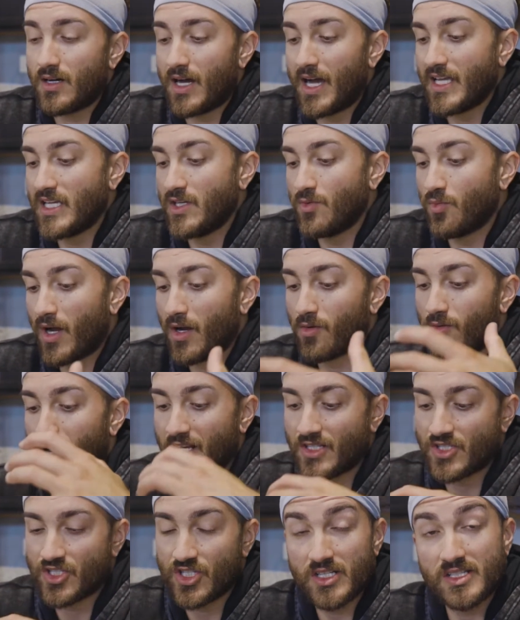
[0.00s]
I eat white
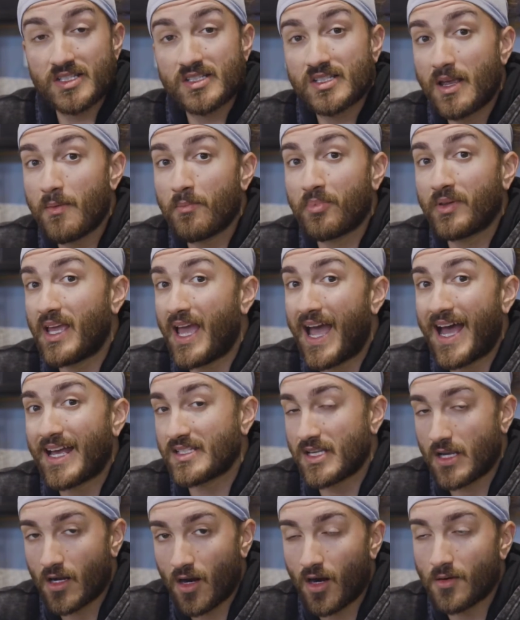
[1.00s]
rice just simply
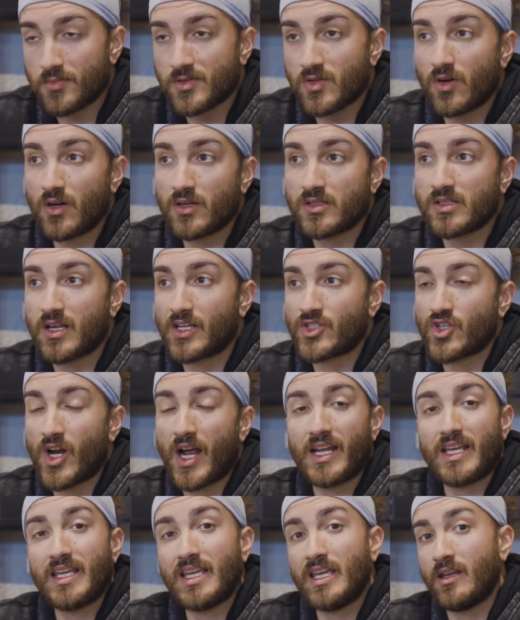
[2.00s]
as a carb source. I
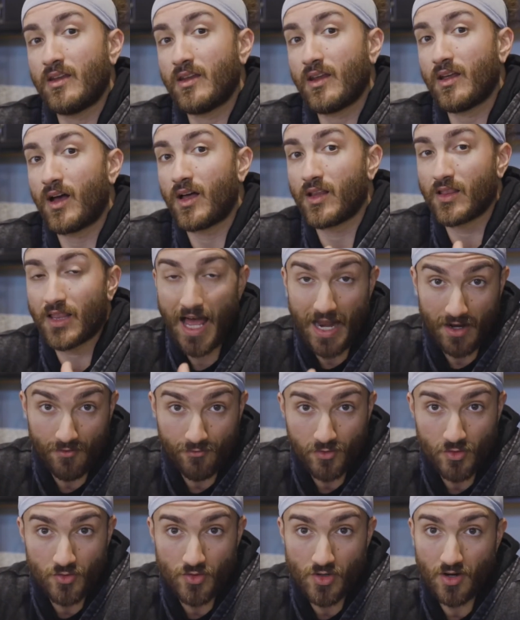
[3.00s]
try to eat a lot
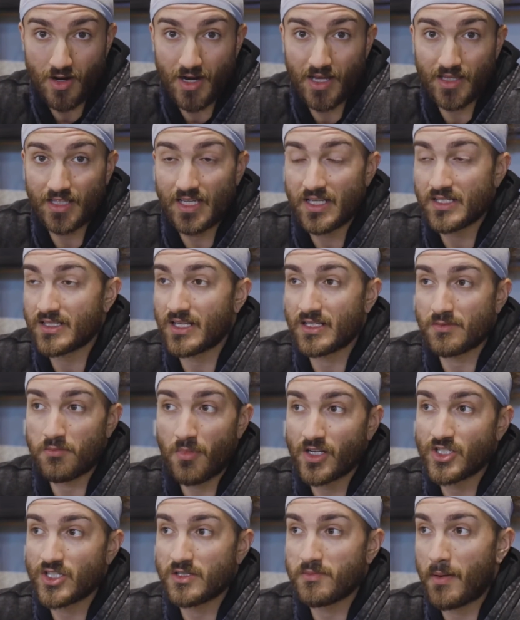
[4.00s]
of fruit, or at least as
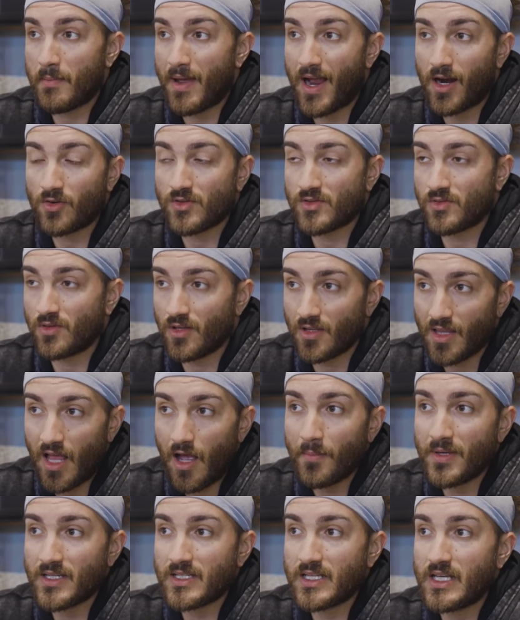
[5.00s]
much as my macros will
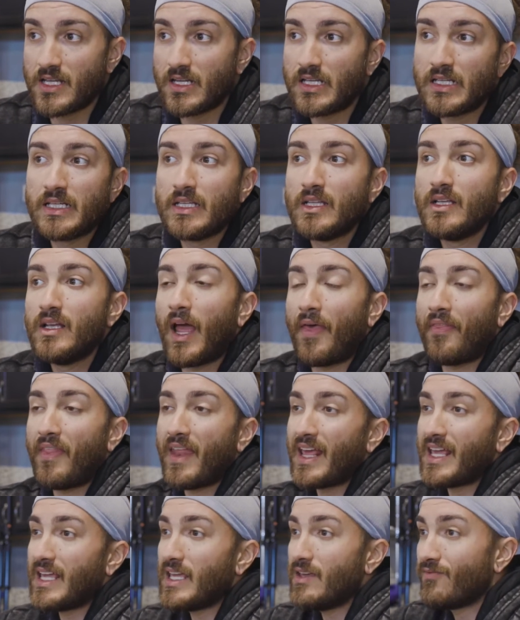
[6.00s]
allow me to eat. And
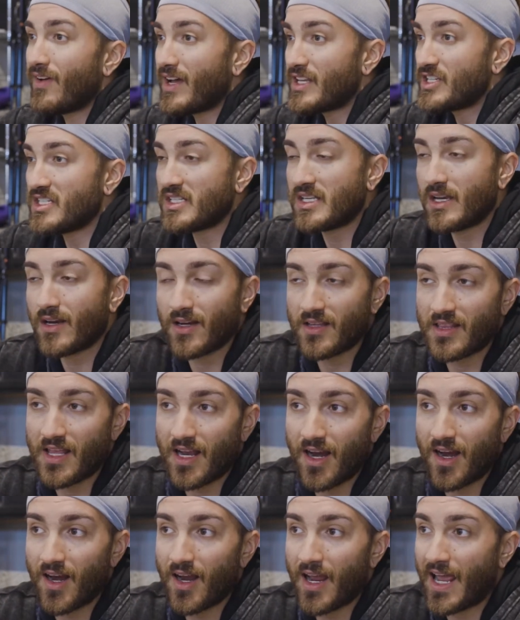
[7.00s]
then I eat veggies here and
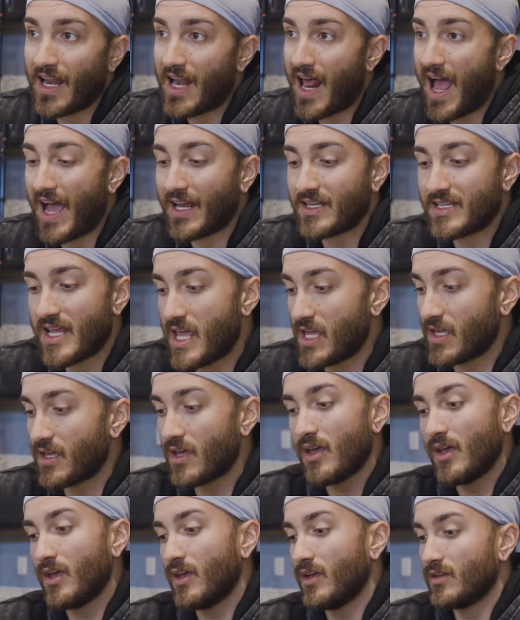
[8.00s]
there, and I take,
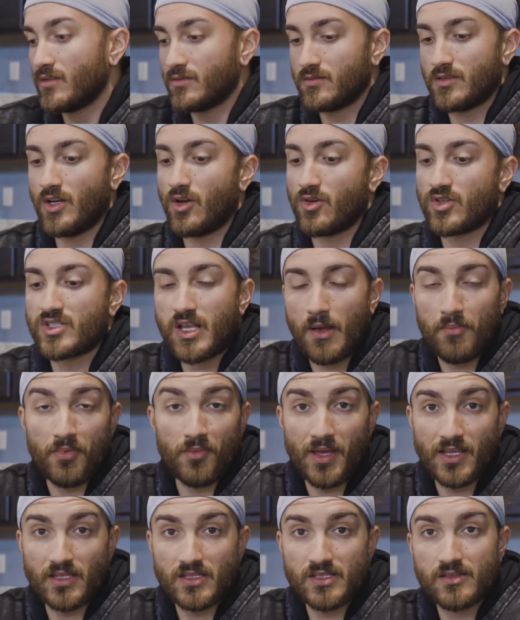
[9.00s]
you know,
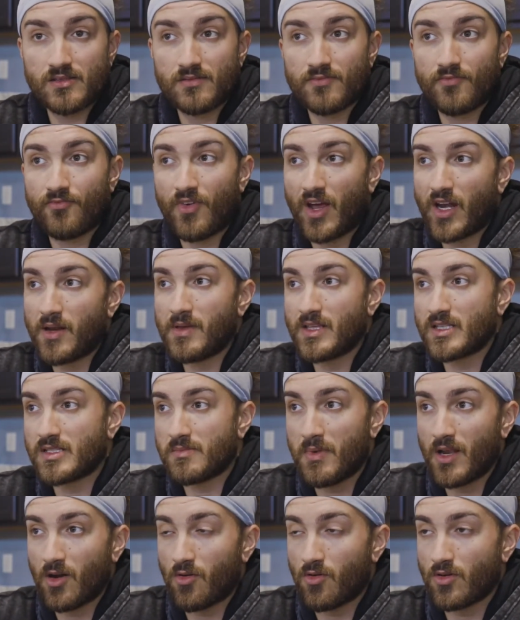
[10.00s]
supplements, vitamins,
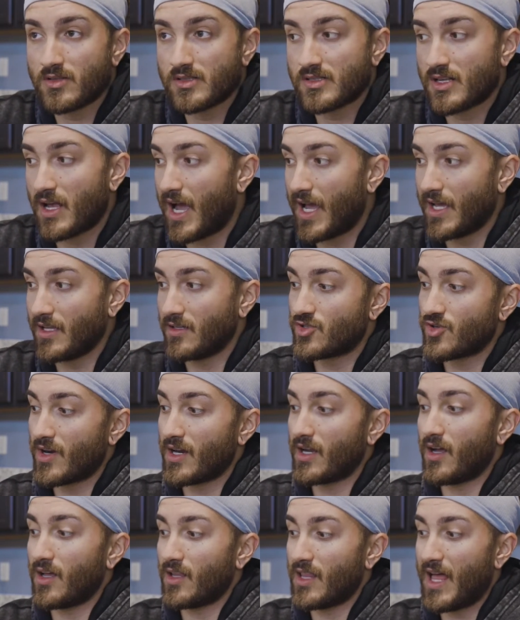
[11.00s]
minerals. I
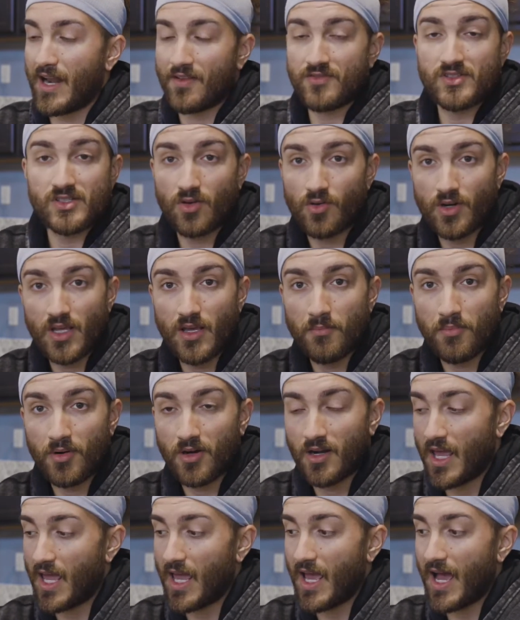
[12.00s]
drink a lot of sodium
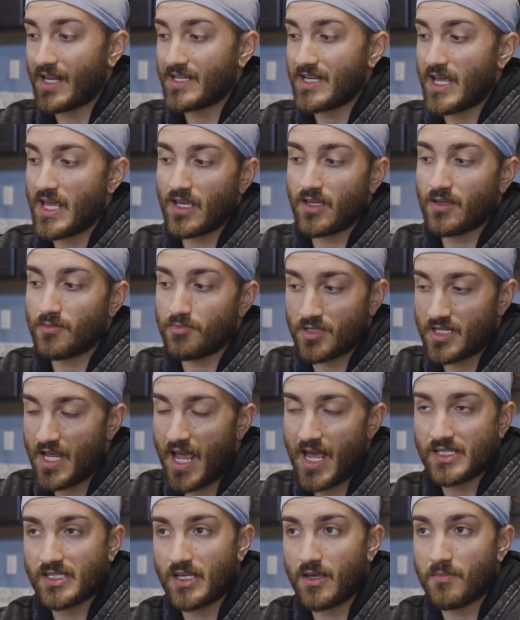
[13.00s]
per day. I take
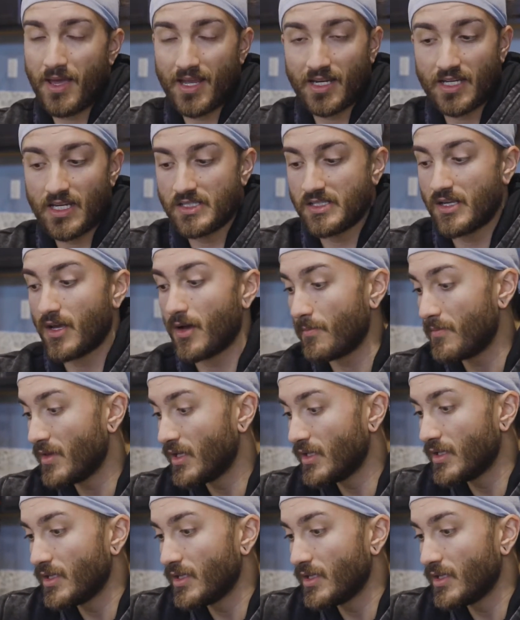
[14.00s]
potassium, magnesium.